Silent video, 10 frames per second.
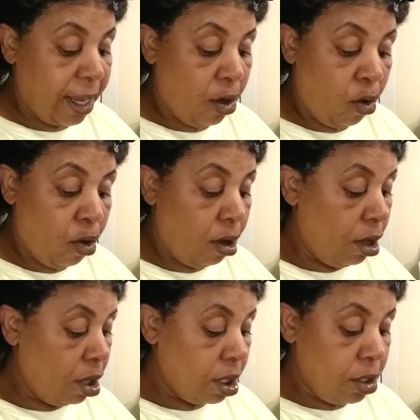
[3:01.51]
that
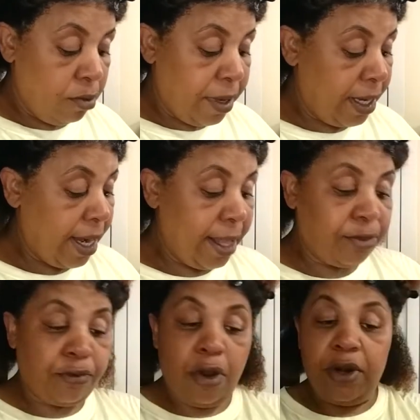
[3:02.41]
oil, you better
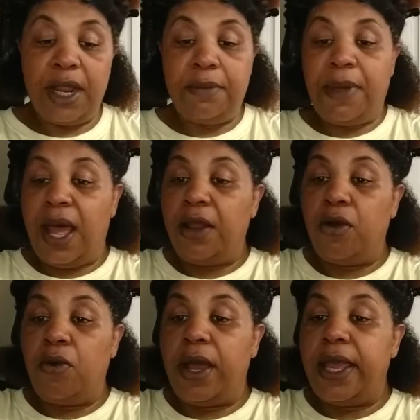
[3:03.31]
not throw that bottle
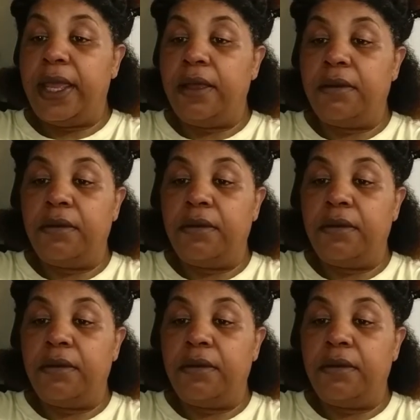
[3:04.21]
away.